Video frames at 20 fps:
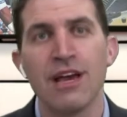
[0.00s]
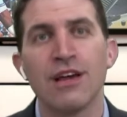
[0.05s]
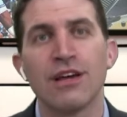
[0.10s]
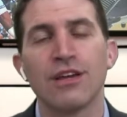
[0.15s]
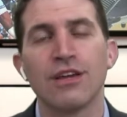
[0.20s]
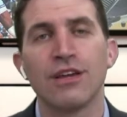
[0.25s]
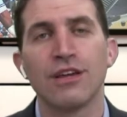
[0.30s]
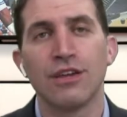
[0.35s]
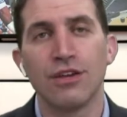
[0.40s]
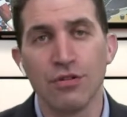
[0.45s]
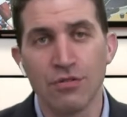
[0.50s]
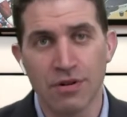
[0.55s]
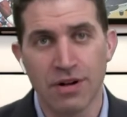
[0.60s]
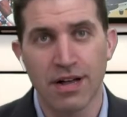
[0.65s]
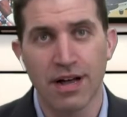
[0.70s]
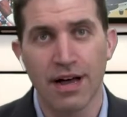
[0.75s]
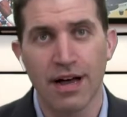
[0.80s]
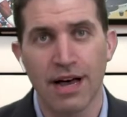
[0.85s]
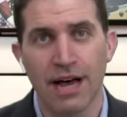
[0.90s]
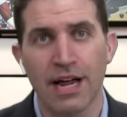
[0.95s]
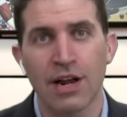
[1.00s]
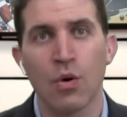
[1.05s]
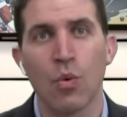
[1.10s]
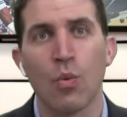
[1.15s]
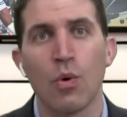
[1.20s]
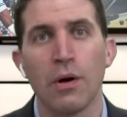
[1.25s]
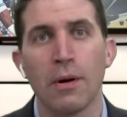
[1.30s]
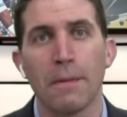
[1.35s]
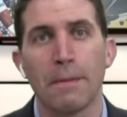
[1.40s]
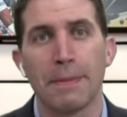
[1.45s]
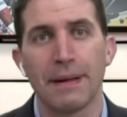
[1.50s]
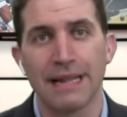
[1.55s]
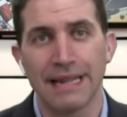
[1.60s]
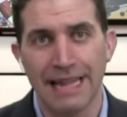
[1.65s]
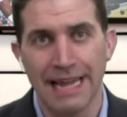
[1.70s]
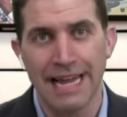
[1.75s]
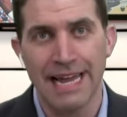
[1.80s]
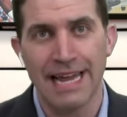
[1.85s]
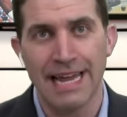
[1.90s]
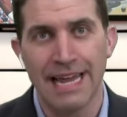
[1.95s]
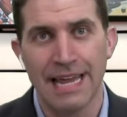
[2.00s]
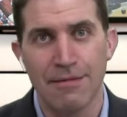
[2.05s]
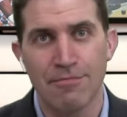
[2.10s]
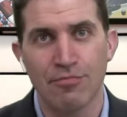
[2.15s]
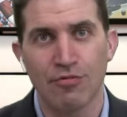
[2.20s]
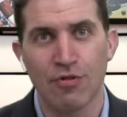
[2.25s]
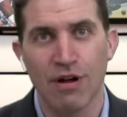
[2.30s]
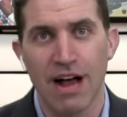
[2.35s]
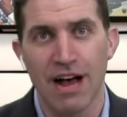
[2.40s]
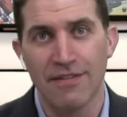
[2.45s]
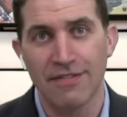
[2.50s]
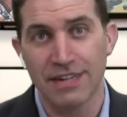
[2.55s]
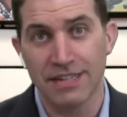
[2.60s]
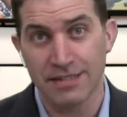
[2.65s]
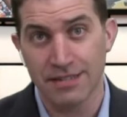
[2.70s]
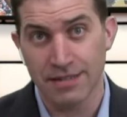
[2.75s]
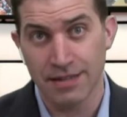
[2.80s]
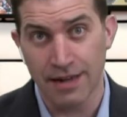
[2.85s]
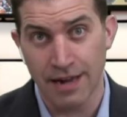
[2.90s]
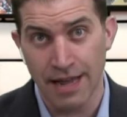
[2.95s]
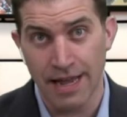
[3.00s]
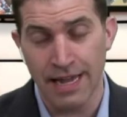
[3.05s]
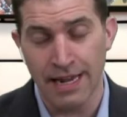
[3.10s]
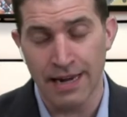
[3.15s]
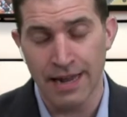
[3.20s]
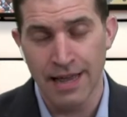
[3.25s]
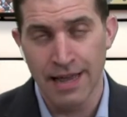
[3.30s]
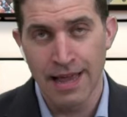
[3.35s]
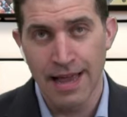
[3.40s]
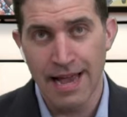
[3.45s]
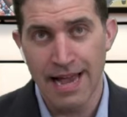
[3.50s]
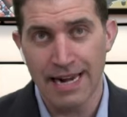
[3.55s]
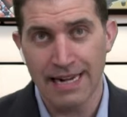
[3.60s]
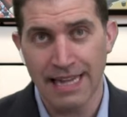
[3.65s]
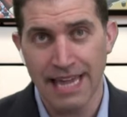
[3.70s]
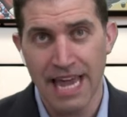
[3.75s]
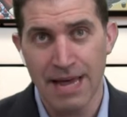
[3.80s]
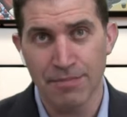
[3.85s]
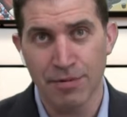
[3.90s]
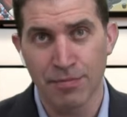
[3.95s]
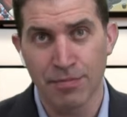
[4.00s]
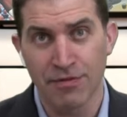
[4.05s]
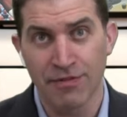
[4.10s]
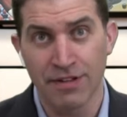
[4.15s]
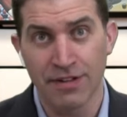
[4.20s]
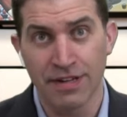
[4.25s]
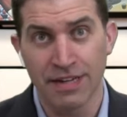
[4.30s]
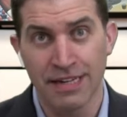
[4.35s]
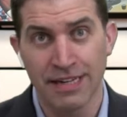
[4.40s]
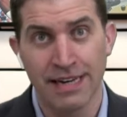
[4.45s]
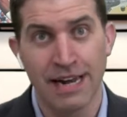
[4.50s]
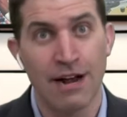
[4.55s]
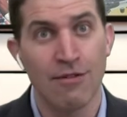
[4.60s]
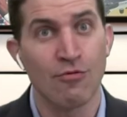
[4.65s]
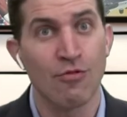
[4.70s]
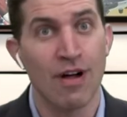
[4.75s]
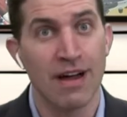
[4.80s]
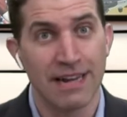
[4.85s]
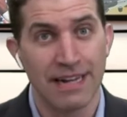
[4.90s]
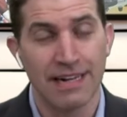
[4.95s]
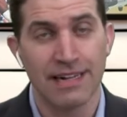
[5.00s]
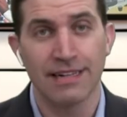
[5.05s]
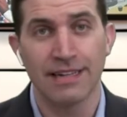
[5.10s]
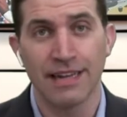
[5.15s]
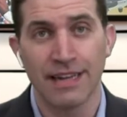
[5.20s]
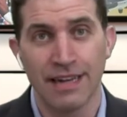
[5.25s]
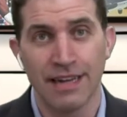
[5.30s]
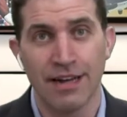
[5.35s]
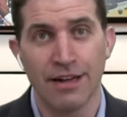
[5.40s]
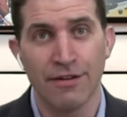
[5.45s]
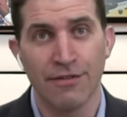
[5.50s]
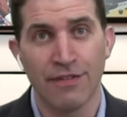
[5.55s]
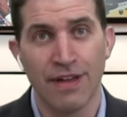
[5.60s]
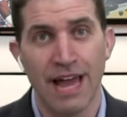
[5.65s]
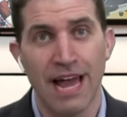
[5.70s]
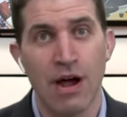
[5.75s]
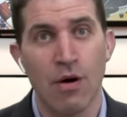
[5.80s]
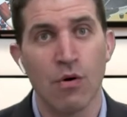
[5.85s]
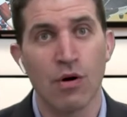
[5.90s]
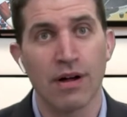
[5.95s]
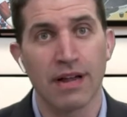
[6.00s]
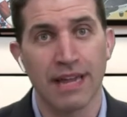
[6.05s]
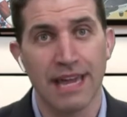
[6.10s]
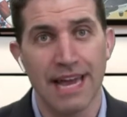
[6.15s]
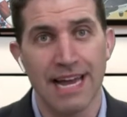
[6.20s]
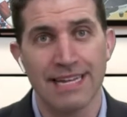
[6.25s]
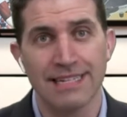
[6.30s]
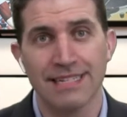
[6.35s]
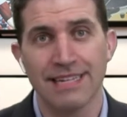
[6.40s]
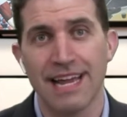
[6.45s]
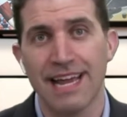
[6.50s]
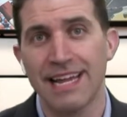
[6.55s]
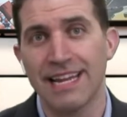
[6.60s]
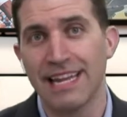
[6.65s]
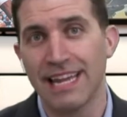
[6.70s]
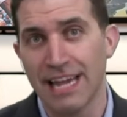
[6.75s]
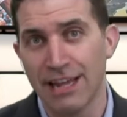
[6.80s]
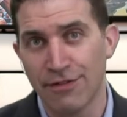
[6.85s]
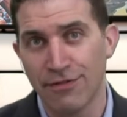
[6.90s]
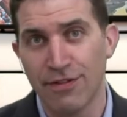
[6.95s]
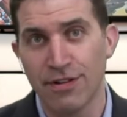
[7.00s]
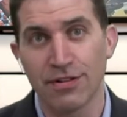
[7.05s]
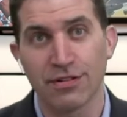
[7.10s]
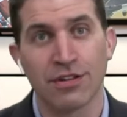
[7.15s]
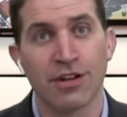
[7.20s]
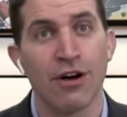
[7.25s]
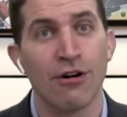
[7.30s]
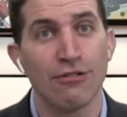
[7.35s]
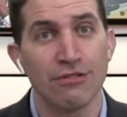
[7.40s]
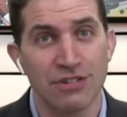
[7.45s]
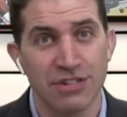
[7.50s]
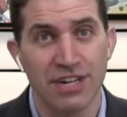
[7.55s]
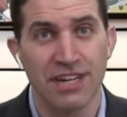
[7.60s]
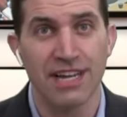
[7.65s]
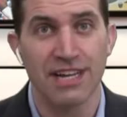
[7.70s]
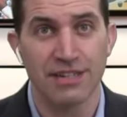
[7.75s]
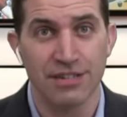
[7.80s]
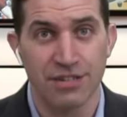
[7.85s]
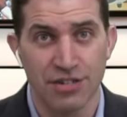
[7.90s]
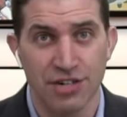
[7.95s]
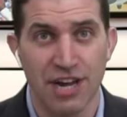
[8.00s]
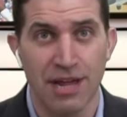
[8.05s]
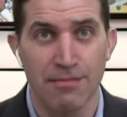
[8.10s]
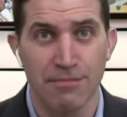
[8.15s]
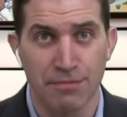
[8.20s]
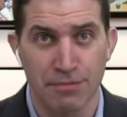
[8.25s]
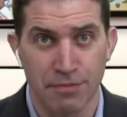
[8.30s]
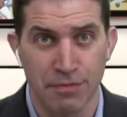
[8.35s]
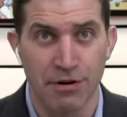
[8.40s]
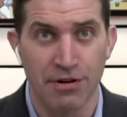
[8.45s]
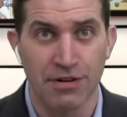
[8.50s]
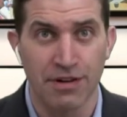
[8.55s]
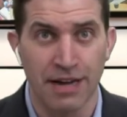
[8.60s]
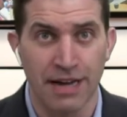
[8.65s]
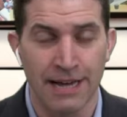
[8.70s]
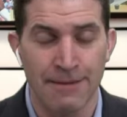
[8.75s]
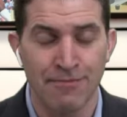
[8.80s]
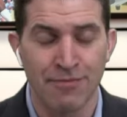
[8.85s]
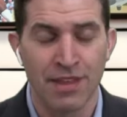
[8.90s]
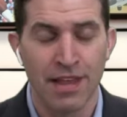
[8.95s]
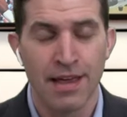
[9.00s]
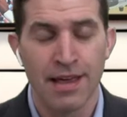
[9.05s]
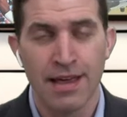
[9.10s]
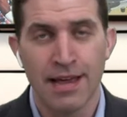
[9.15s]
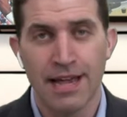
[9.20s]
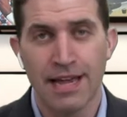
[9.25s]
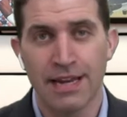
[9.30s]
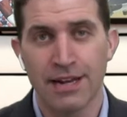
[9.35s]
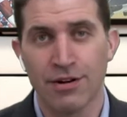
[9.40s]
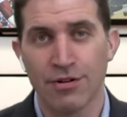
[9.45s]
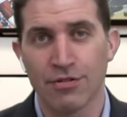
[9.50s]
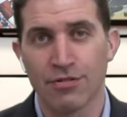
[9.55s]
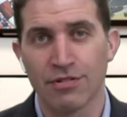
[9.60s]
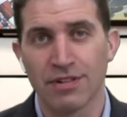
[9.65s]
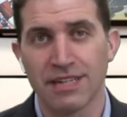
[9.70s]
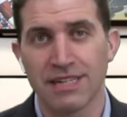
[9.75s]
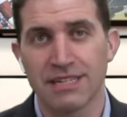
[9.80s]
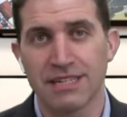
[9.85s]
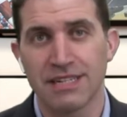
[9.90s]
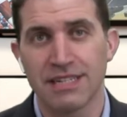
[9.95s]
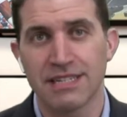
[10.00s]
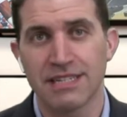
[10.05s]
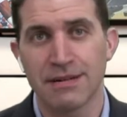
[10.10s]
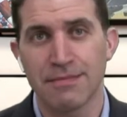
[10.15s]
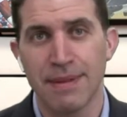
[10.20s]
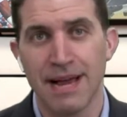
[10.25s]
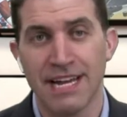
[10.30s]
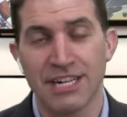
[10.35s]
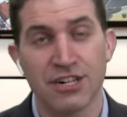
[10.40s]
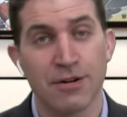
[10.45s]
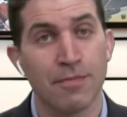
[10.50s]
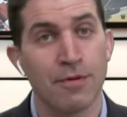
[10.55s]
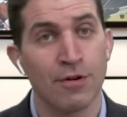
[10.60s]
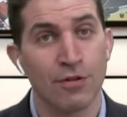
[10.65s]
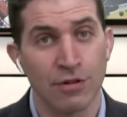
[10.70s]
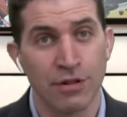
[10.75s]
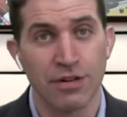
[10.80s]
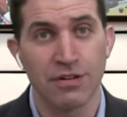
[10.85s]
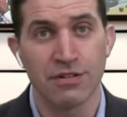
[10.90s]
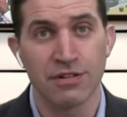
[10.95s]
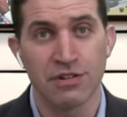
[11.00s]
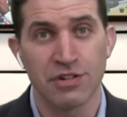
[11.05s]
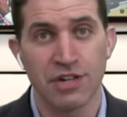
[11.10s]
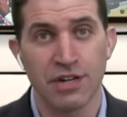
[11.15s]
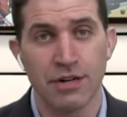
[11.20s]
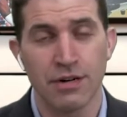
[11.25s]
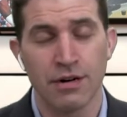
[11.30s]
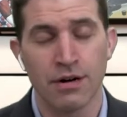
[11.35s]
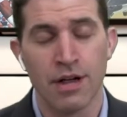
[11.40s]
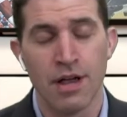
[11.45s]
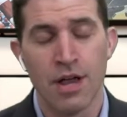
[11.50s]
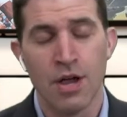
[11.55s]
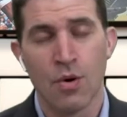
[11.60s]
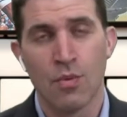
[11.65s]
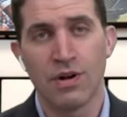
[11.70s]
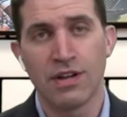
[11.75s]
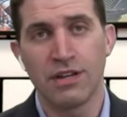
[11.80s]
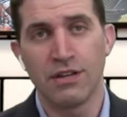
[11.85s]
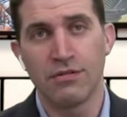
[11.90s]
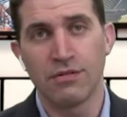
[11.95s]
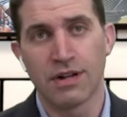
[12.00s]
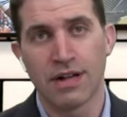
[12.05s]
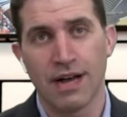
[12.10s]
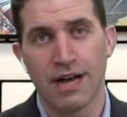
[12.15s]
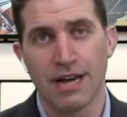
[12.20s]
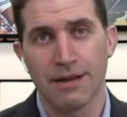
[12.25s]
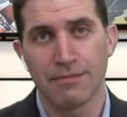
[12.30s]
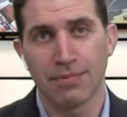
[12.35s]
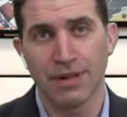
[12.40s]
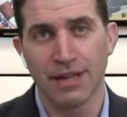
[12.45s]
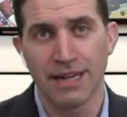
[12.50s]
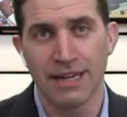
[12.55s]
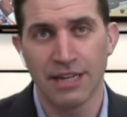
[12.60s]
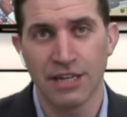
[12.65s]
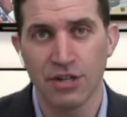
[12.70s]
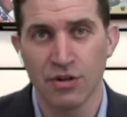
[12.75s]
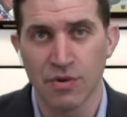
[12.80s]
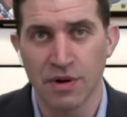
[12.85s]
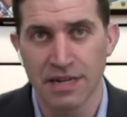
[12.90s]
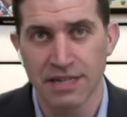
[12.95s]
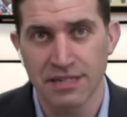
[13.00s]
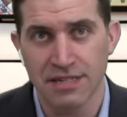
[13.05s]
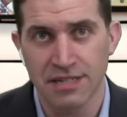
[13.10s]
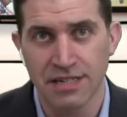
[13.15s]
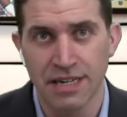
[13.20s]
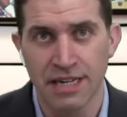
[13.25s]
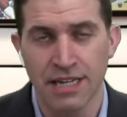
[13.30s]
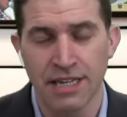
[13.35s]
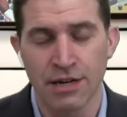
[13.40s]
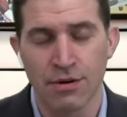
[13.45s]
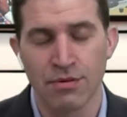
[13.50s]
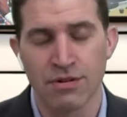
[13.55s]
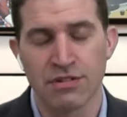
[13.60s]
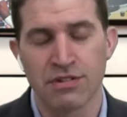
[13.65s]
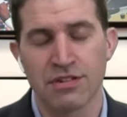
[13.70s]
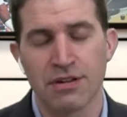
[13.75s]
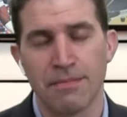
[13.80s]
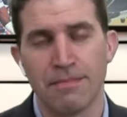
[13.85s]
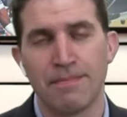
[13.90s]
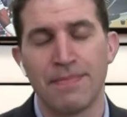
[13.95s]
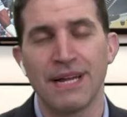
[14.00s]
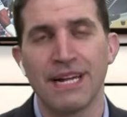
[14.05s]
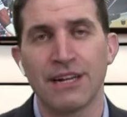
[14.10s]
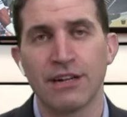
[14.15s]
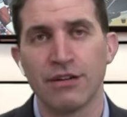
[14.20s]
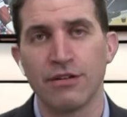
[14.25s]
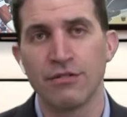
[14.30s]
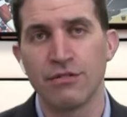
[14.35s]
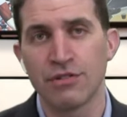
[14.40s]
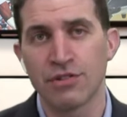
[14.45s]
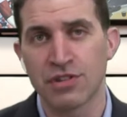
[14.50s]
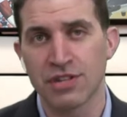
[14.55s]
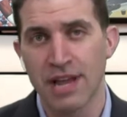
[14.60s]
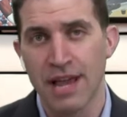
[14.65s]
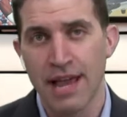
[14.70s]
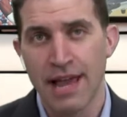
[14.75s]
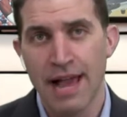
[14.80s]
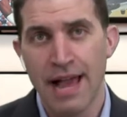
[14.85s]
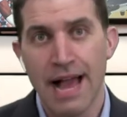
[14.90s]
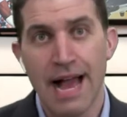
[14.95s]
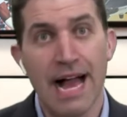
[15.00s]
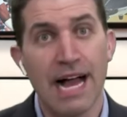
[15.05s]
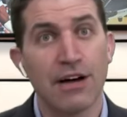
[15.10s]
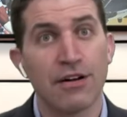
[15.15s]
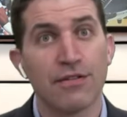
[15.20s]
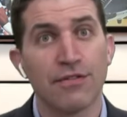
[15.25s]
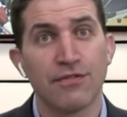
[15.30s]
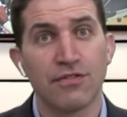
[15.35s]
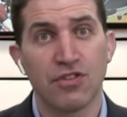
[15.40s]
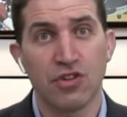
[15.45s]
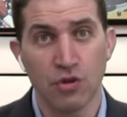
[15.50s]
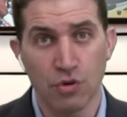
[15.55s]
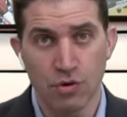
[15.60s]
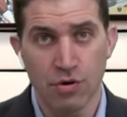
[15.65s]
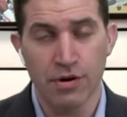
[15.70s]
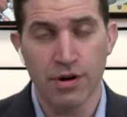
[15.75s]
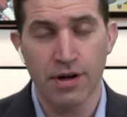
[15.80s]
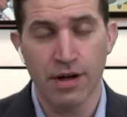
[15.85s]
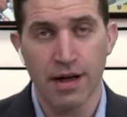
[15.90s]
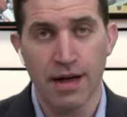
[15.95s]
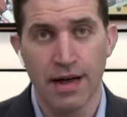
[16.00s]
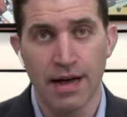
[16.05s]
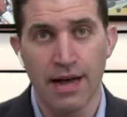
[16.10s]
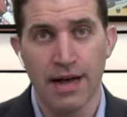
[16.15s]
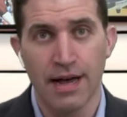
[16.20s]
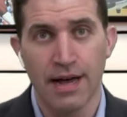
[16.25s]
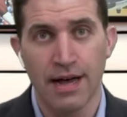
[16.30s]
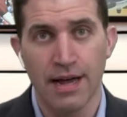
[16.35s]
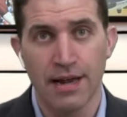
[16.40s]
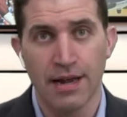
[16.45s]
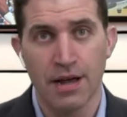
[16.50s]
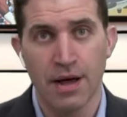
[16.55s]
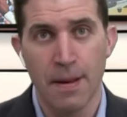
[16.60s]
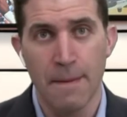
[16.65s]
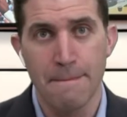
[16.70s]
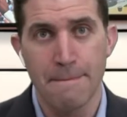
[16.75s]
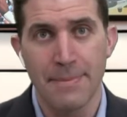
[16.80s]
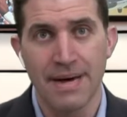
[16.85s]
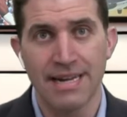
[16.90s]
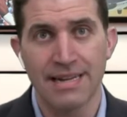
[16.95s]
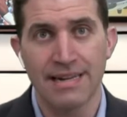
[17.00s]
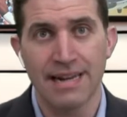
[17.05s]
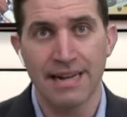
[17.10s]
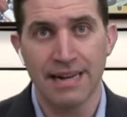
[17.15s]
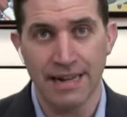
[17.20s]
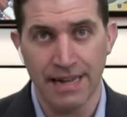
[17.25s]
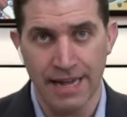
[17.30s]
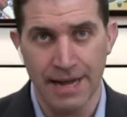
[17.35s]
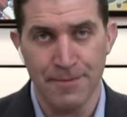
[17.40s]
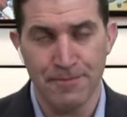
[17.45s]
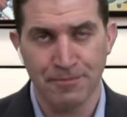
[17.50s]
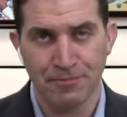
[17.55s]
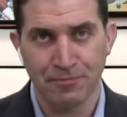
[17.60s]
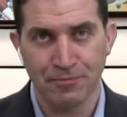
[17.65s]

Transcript: UConn will play Providence tonight at Gamble Pavilion, and ironically enough, our guest, Andy Enfield, coached against James Bouknight in an early season matchup earlier this year when UConn played USC. There was some big news out of Duke on Monday night